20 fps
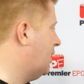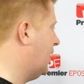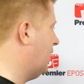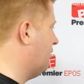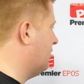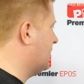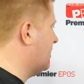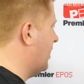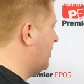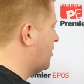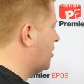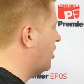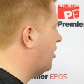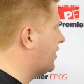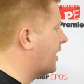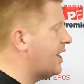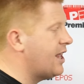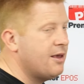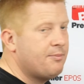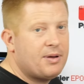and it'll search
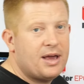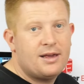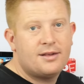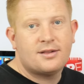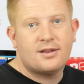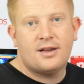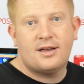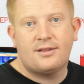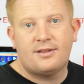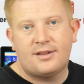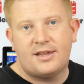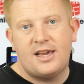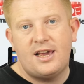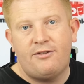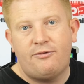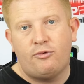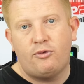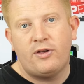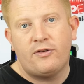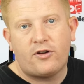our database and see
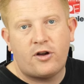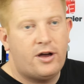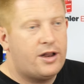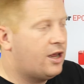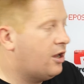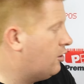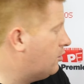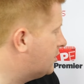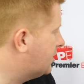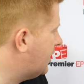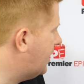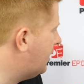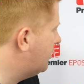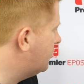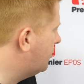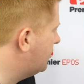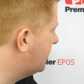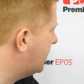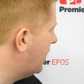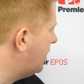if we've got any
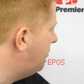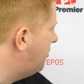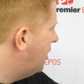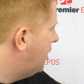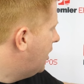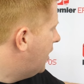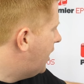wholesalers who sell them.